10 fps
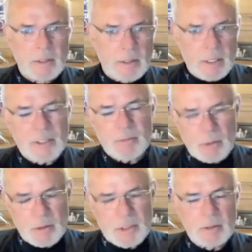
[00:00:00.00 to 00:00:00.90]
as
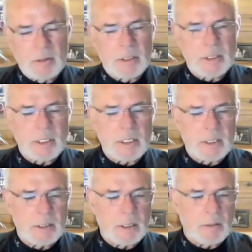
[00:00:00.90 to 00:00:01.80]
personal as
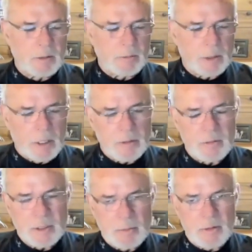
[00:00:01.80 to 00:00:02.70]
he did with regard to
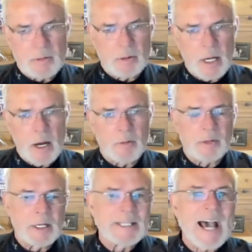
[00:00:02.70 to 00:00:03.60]
his mother and her health and
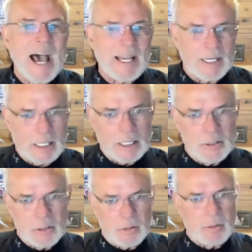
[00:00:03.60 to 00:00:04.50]
then tie it
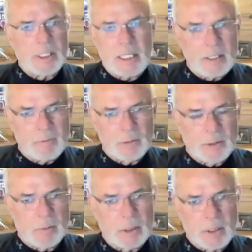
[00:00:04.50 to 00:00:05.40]
into the evil
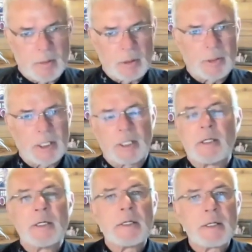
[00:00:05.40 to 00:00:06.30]
WWE.
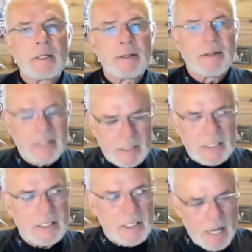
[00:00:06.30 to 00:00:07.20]
This
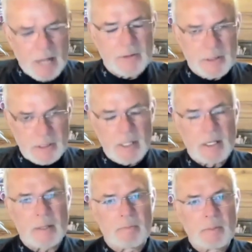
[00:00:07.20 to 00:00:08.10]
is not the
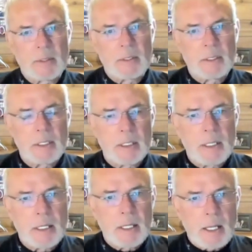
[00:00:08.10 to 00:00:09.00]
time.
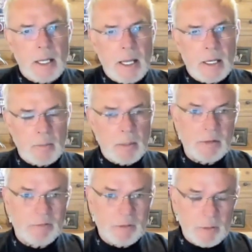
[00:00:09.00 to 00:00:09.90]
And he may
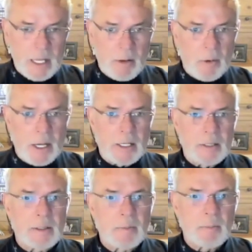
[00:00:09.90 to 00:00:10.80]
feel that way.
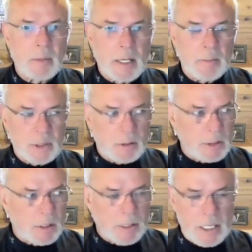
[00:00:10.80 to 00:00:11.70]
And I'm sure
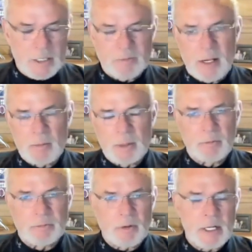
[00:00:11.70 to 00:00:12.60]
Tony has family and
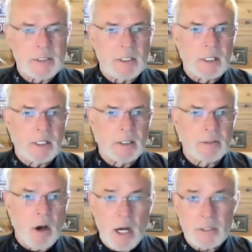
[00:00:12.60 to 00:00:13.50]
friends that he can
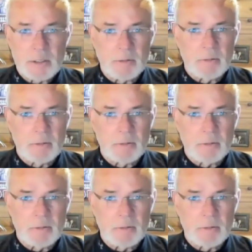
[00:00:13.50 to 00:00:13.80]
talk to.